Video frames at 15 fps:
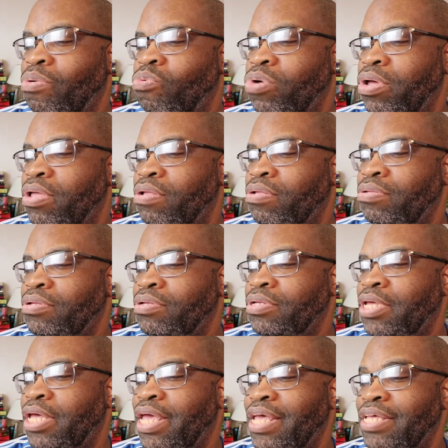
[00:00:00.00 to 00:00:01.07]
Will
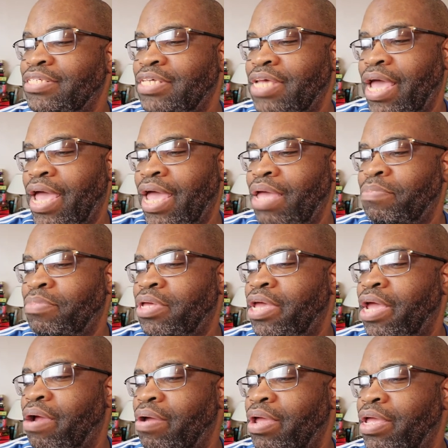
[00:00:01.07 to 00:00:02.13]
his game
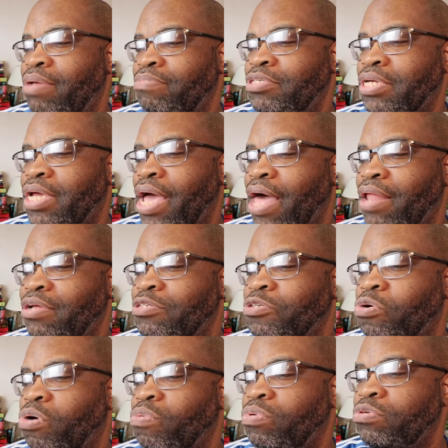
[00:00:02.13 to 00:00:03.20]
carry him to college,
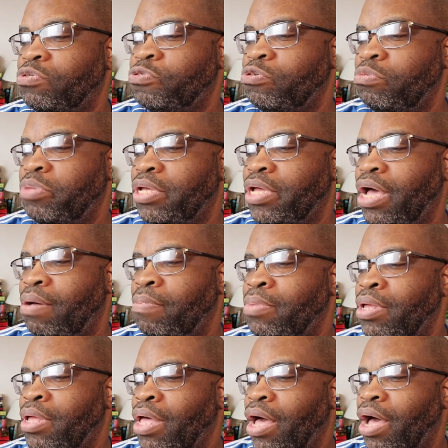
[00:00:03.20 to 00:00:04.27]
or will Drew become
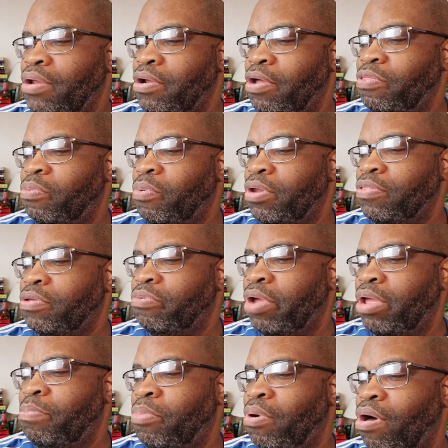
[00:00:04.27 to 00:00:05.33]
another one of the
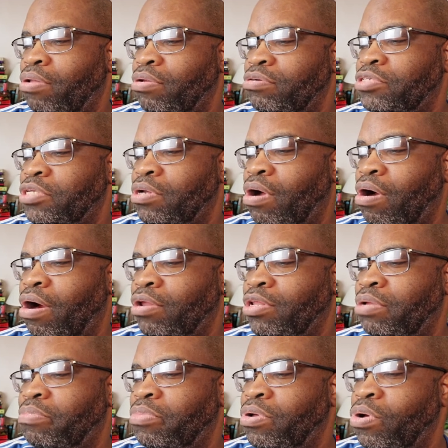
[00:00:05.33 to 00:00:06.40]
great ballers in
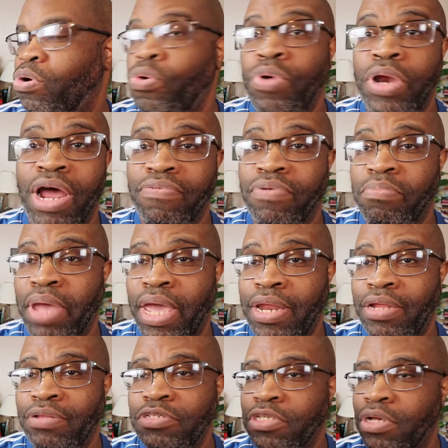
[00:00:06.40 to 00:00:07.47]
Harlem who never made
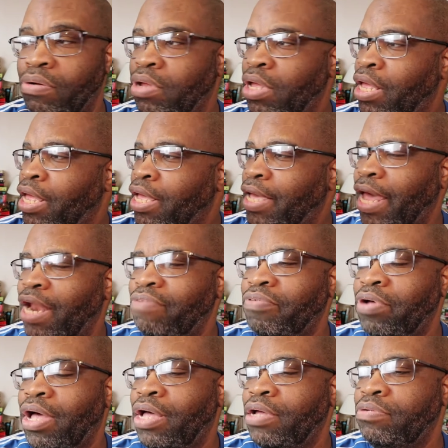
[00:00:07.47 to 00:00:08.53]
it? So, kind of a
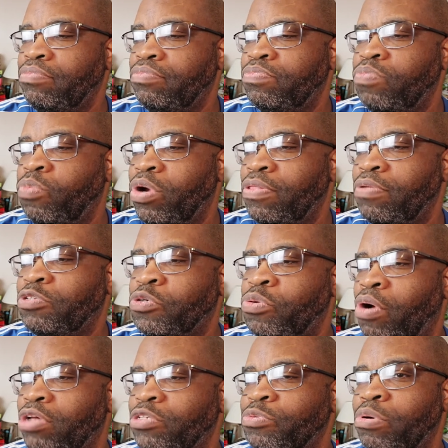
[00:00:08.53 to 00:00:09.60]
uh, one of those
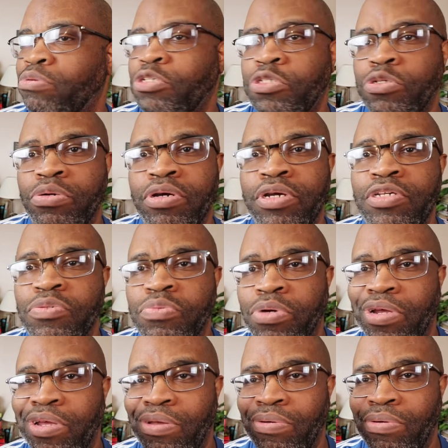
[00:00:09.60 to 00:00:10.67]
crossroads stories
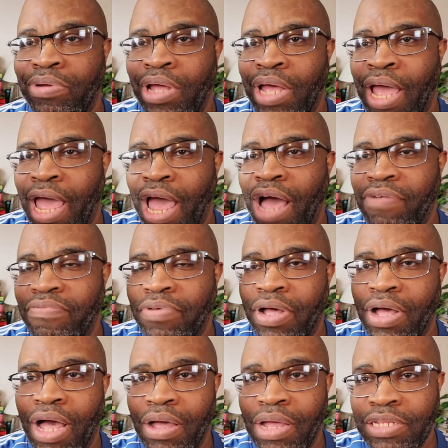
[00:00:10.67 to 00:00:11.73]
where you have
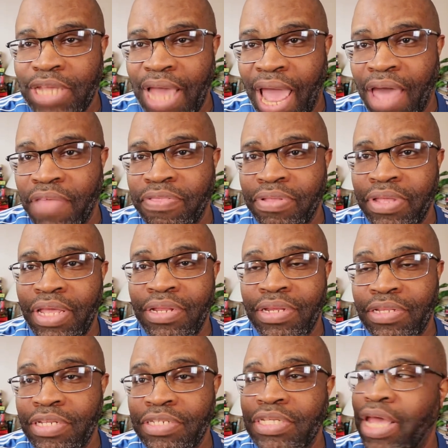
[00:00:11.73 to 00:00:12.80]
uh, an athlete
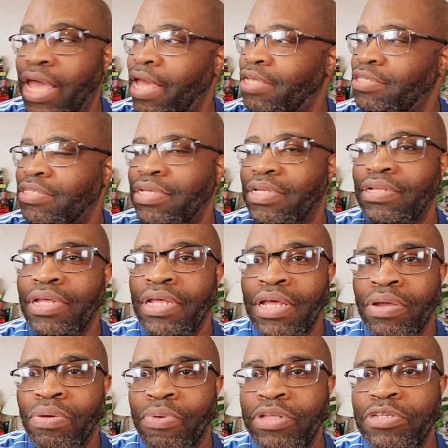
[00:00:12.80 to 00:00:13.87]
in this case and
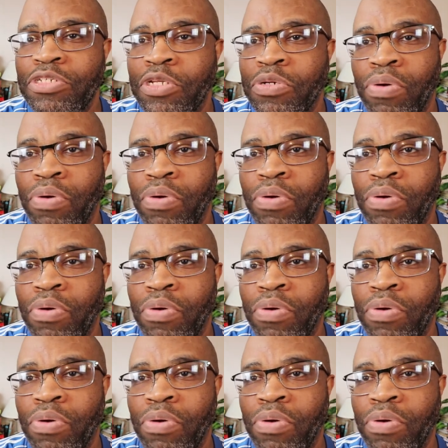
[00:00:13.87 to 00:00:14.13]
reaches the